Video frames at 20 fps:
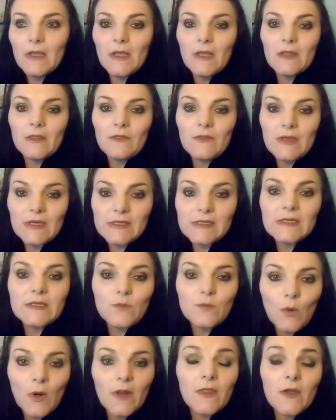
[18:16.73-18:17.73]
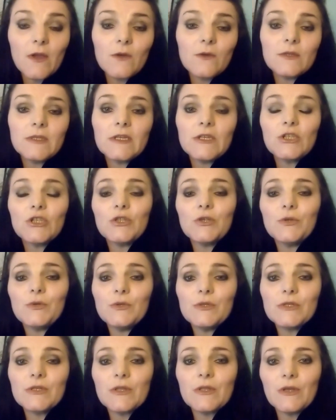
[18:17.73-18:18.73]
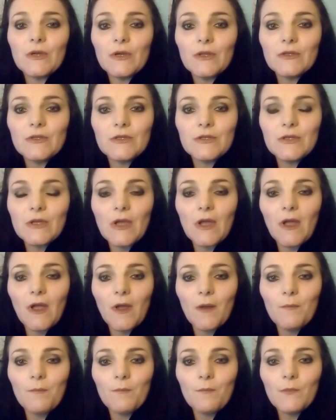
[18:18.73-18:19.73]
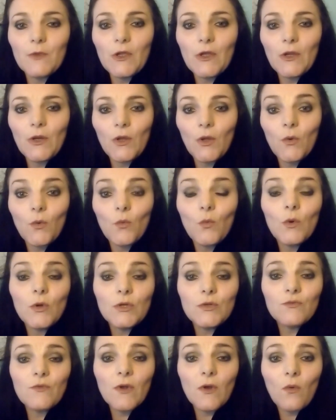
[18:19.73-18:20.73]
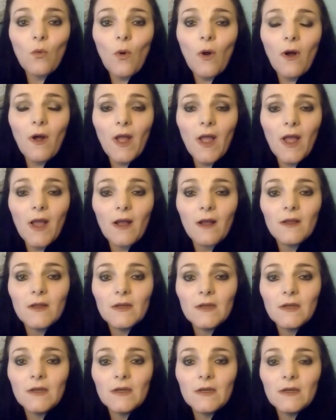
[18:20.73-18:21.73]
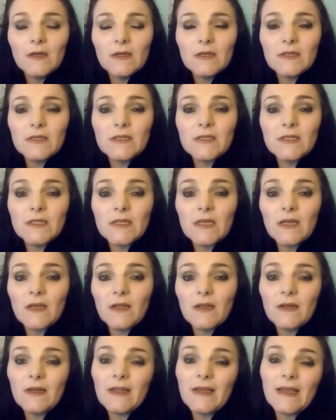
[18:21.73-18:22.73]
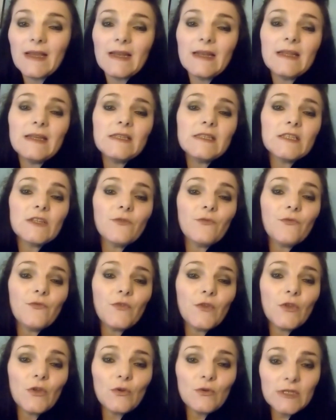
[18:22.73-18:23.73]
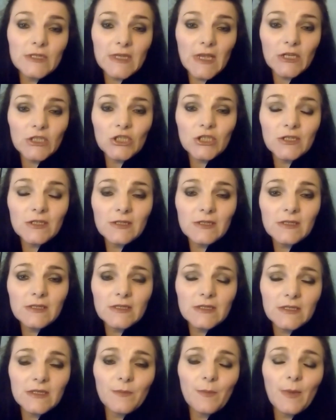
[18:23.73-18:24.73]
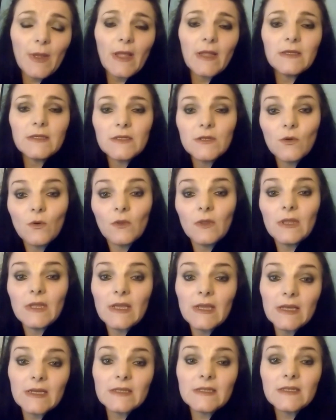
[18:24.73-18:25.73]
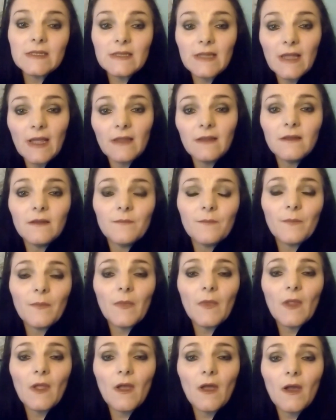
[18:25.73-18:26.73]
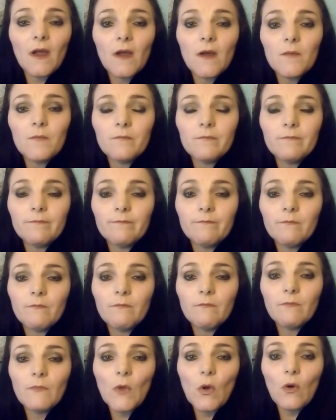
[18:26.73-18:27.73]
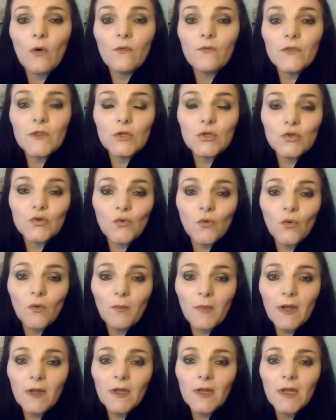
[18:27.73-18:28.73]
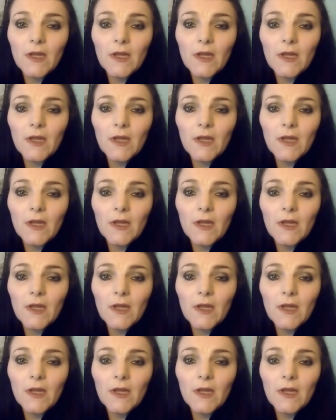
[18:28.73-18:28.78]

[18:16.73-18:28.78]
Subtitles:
this is one of those issues that, would require certainly at least a few sessions, depending on the extent of the trauma.